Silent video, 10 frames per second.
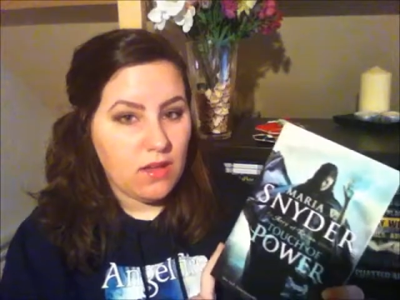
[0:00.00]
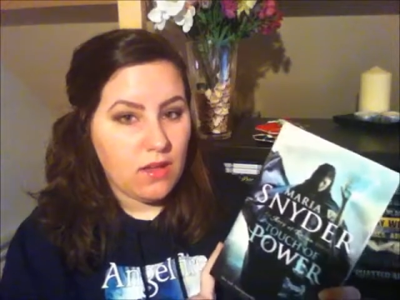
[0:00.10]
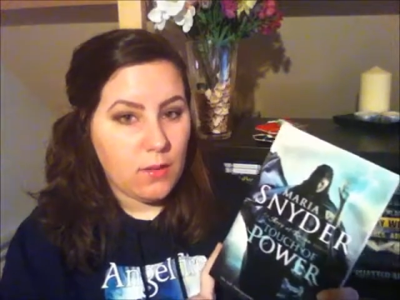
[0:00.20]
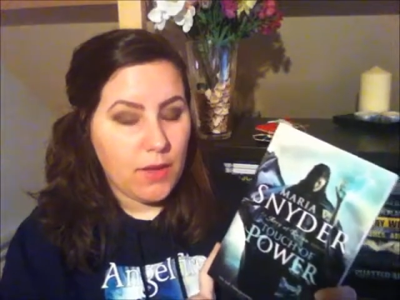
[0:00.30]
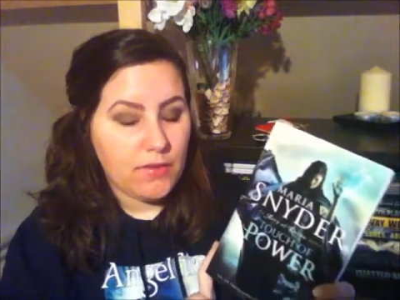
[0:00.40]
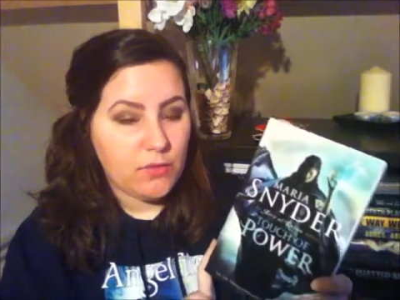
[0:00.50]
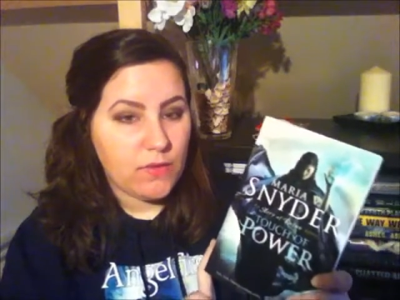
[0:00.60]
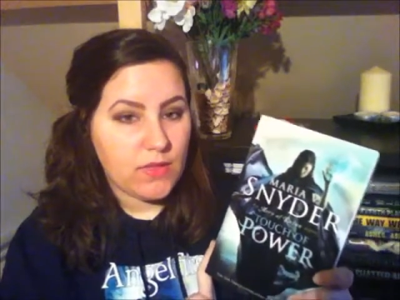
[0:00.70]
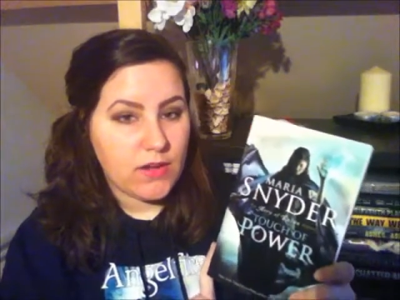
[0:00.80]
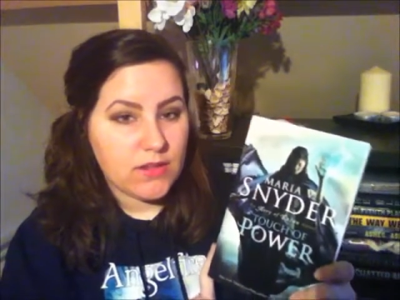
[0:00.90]
I've
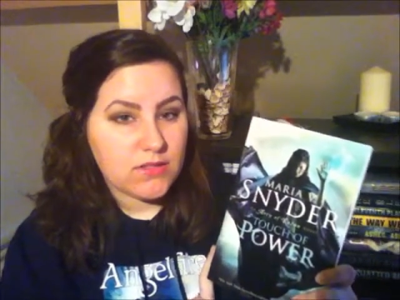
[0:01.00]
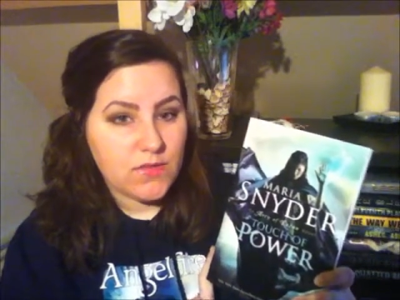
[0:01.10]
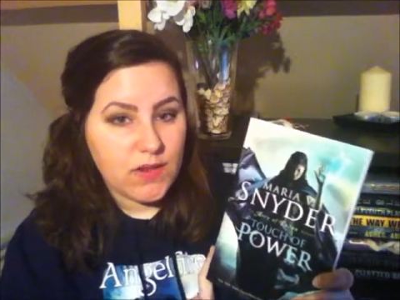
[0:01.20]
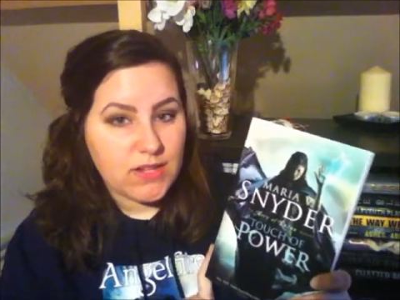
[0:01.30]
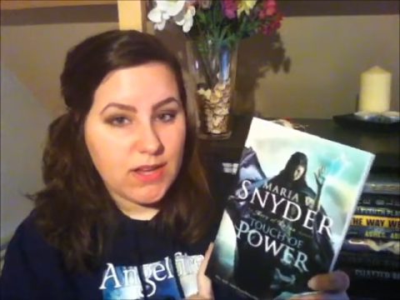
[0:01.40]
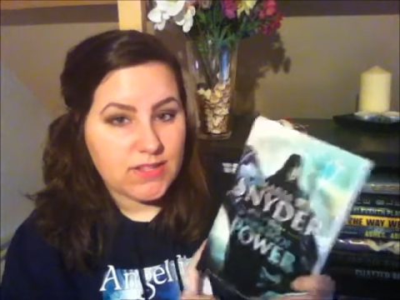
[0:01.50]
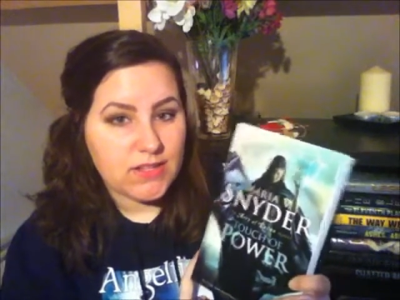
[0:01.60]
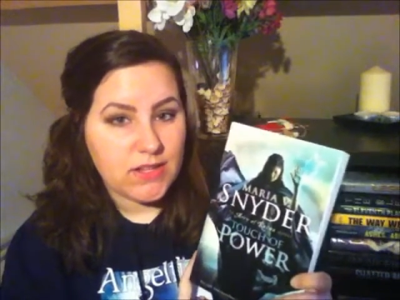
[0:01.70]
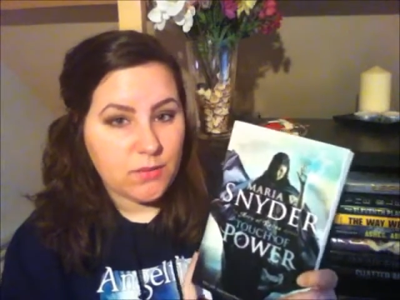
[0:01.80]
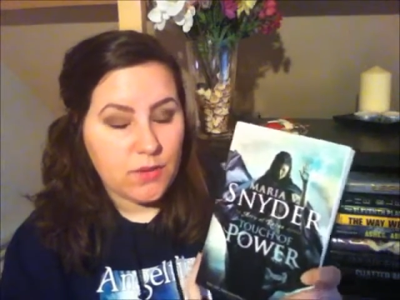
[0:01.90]
heard that it's
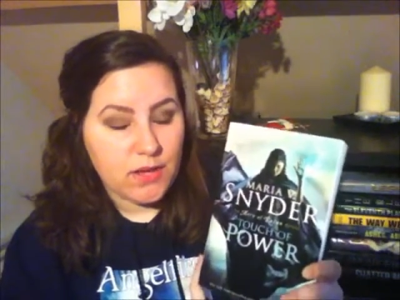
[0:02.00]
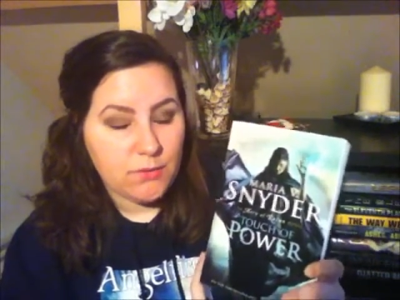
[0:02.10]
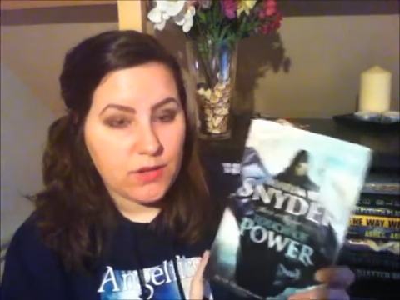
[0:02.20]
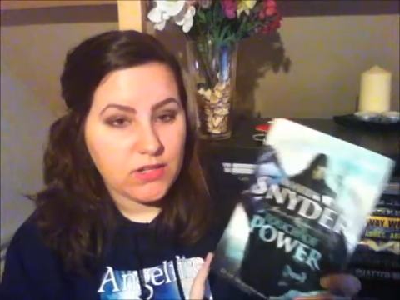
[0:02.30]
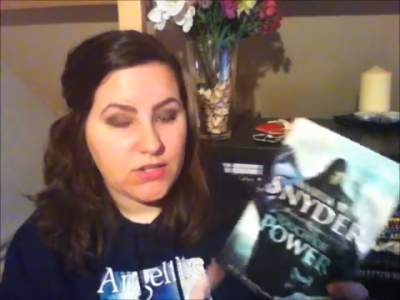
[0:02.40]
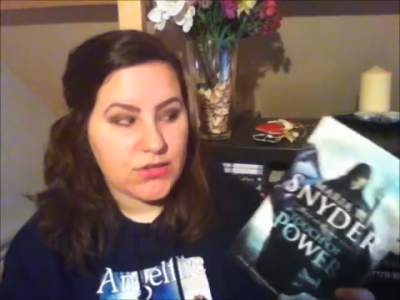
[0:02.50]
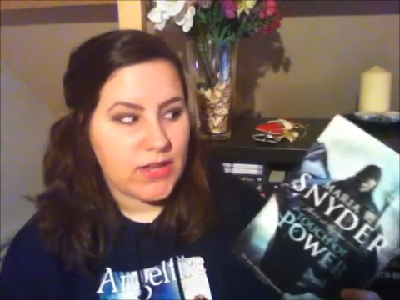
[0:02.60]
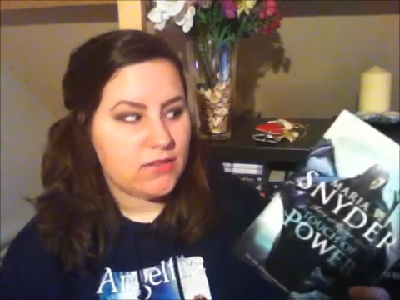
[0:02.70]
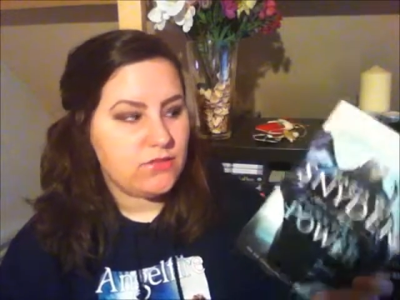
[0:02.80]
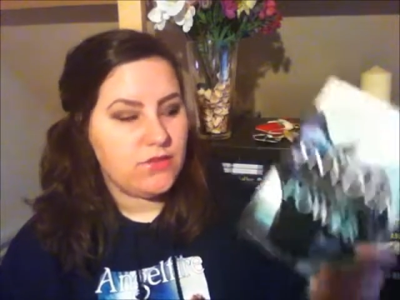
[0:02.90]
fantastic. I really should
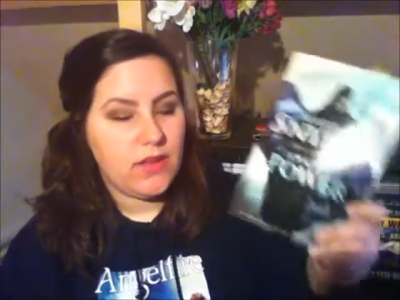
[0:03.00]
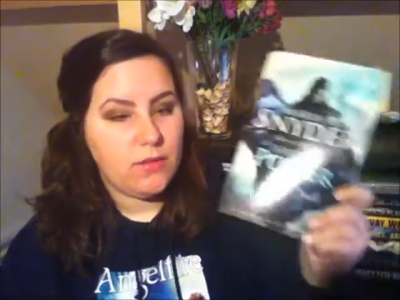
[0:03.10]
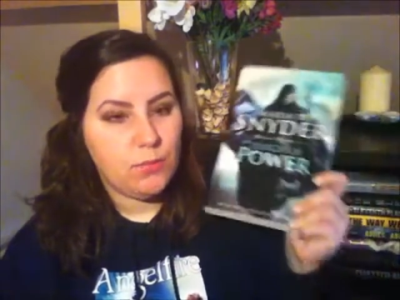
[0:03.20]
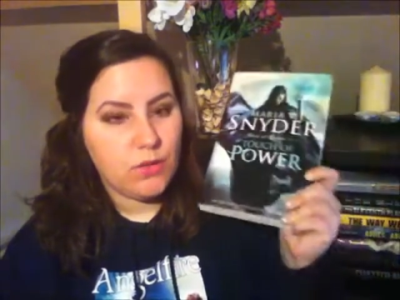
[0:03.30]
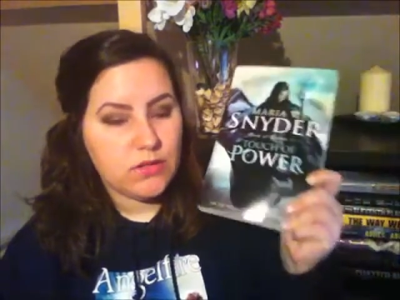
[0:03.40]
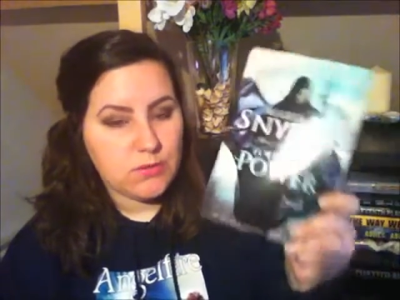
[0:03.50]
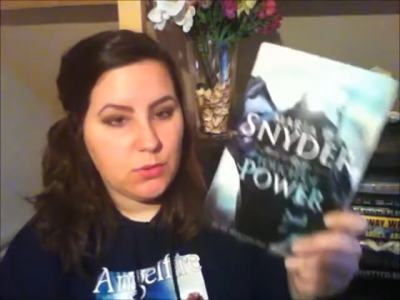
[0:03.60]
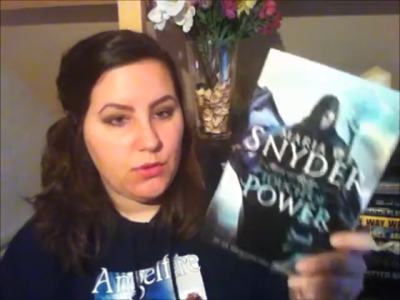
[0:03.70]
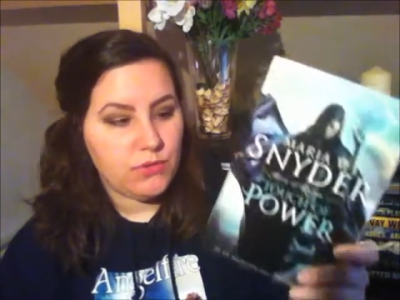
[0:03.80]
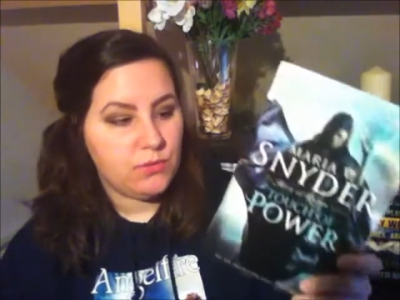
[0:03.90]
get to that, but
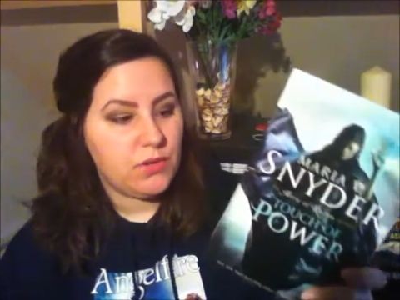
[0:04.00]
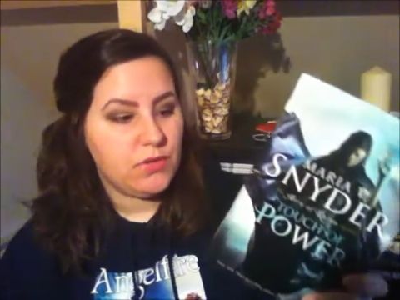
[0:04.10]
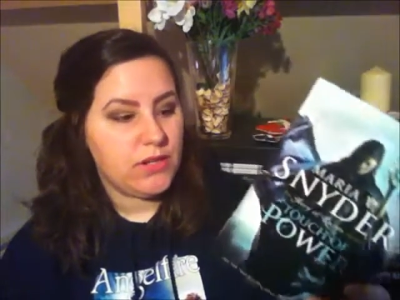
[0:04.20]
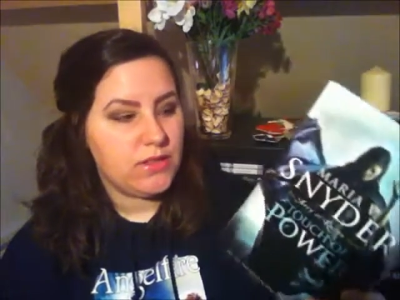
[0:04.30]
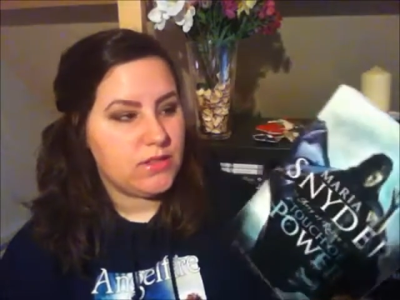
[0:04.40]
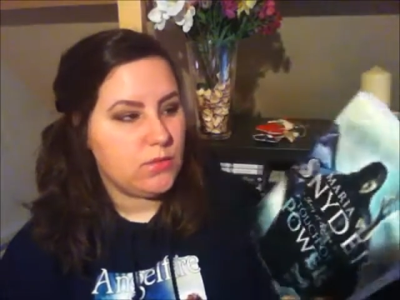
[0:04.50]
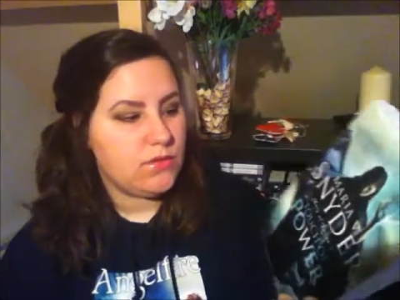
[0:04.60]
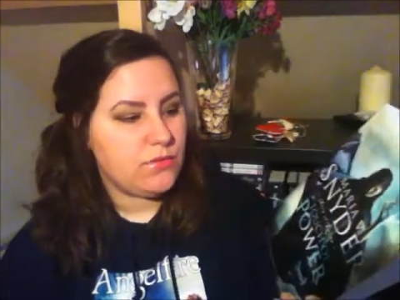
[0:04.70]
I'm going to be reading this one